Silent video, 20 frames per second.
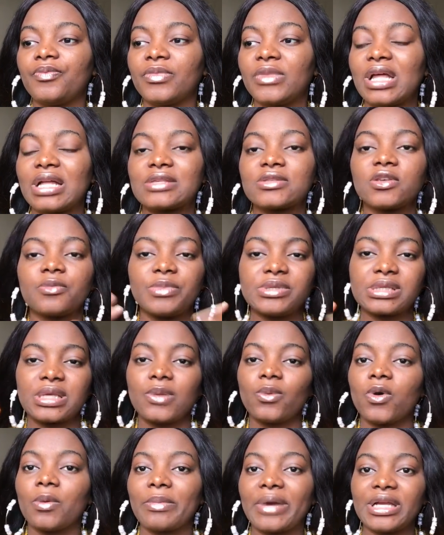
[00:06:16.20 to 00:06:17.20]
that's not basically
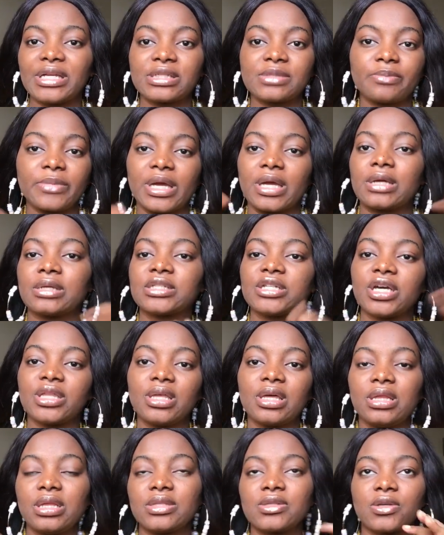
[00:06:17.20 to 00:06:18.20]
what my
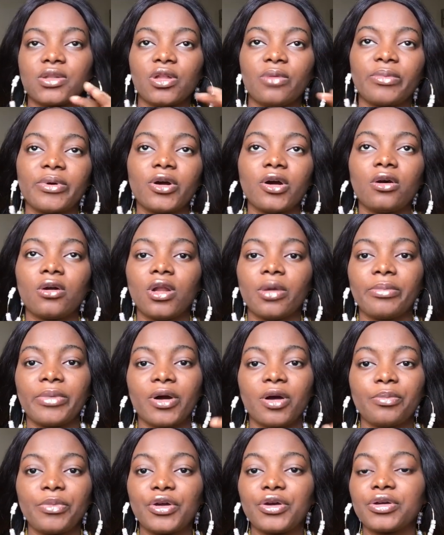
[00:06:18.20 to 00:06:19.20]
channel is all
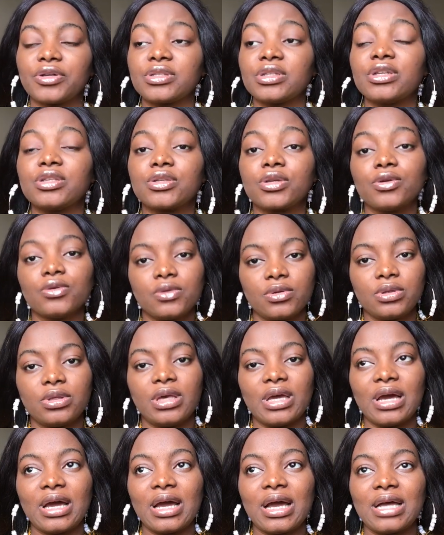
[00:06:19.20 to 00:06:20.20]
about. Because it's good,
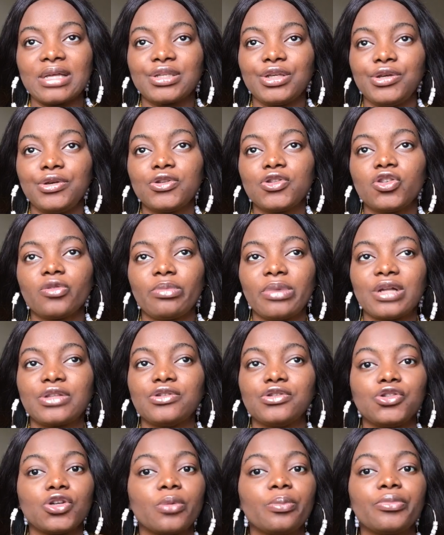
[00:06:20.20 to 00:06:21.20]
yeah, as a YouTuber
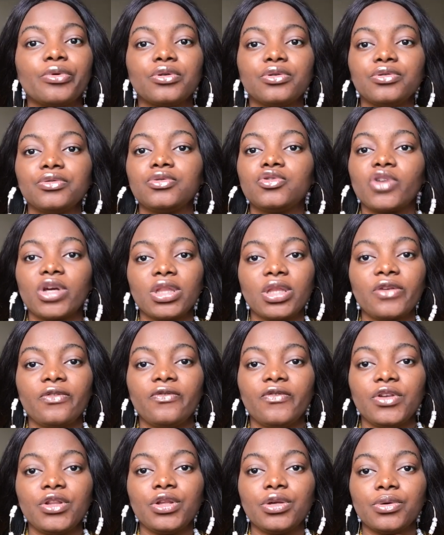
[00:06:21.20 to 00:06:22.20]
to jump on trending
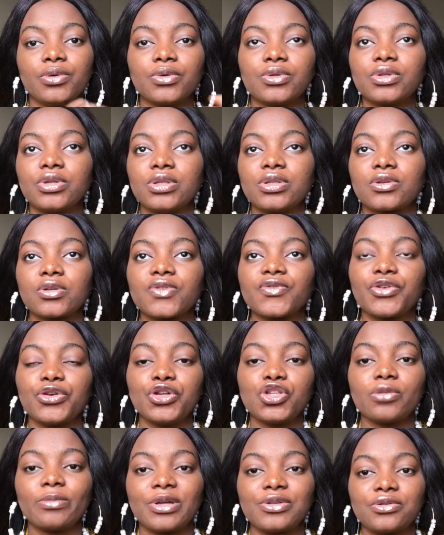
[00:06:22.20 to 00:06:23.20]
videos. It's good for
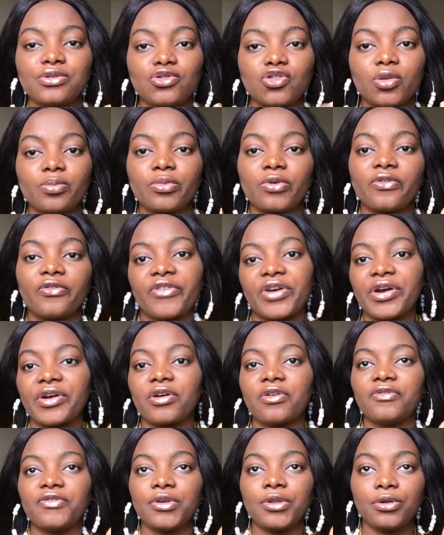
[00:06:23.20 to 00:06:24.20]
YouTuber to jump on
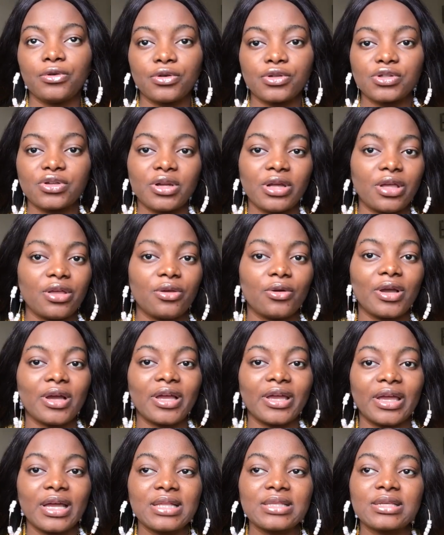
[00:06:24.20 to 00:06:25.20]
viral videos so that you
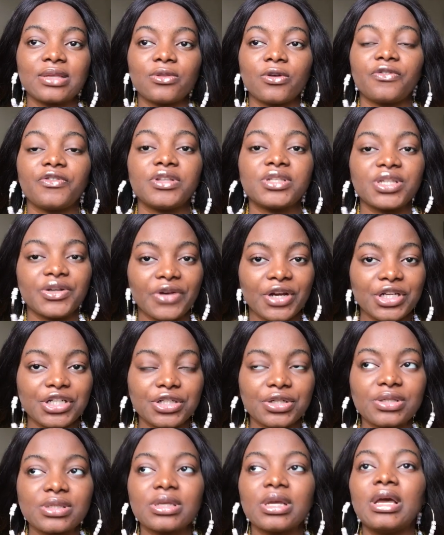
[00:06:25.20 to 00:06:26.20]
can get enough
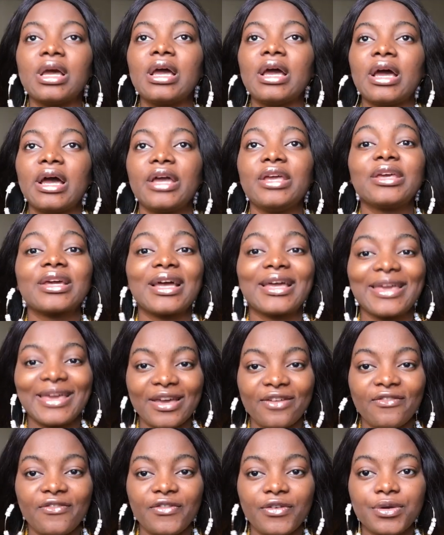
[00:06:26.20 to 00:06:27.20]
interactions and you can
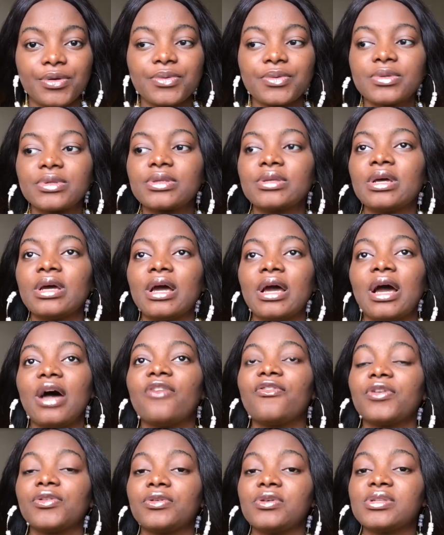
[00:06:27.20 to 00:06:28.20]
get views, and
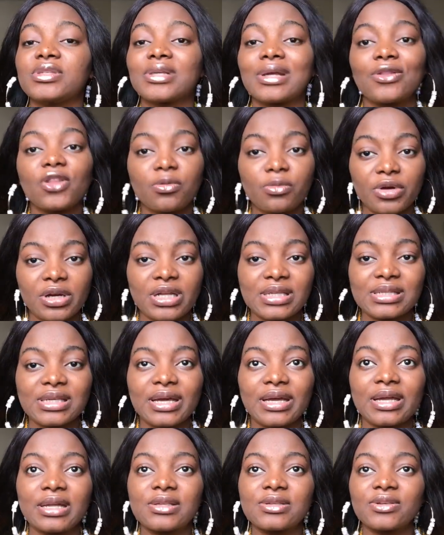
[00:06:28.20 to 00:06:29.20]
for those that are not
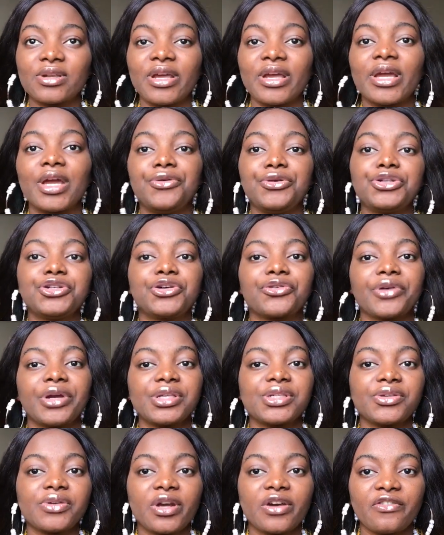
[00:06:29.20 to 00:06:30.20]
monetized, so they can reach your
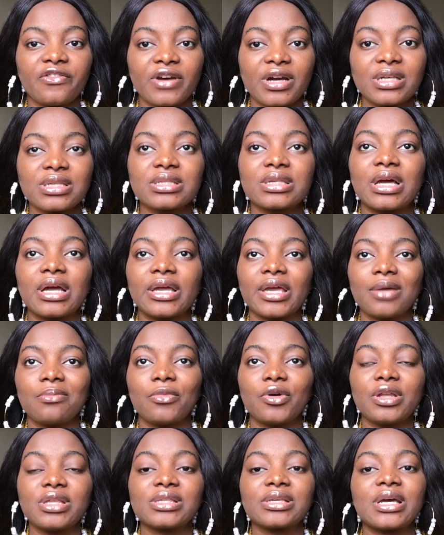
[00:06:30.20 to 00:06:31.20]
criteria fast and get
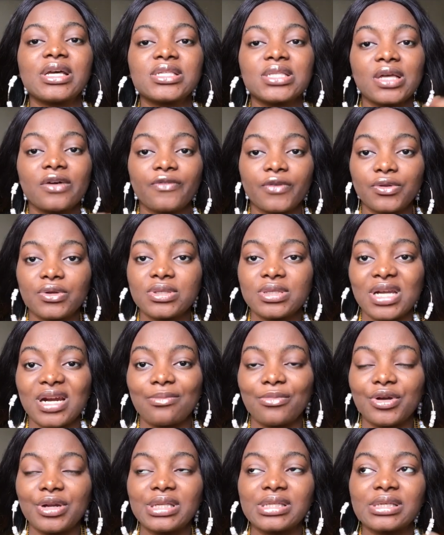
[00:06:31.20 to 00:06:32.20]
monetized, and for those that are
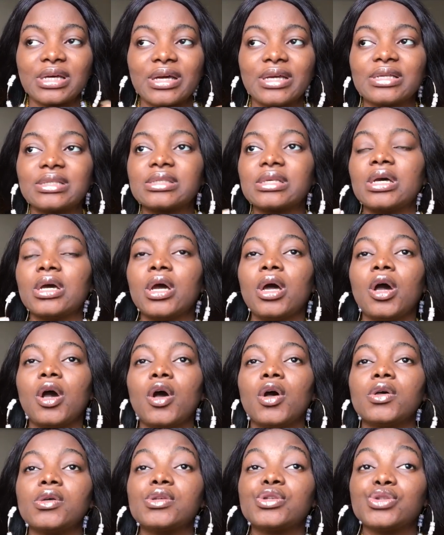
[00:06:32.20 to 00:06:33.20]
monetized,
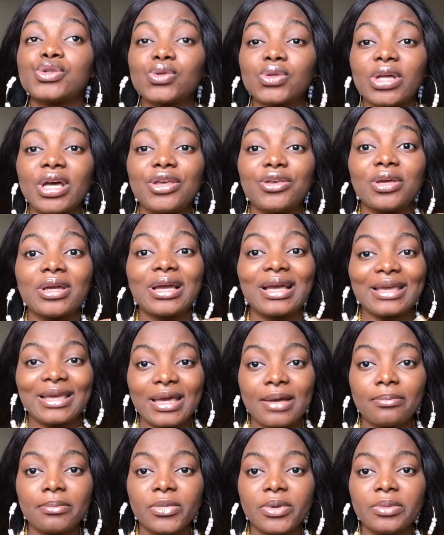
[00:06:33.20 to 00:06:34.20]
so that you can
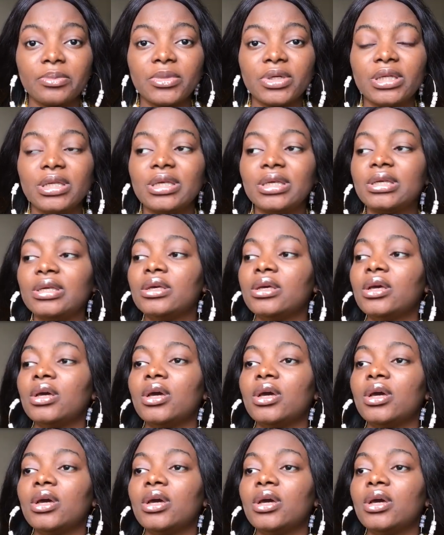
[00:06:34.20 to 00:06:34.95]
get more money.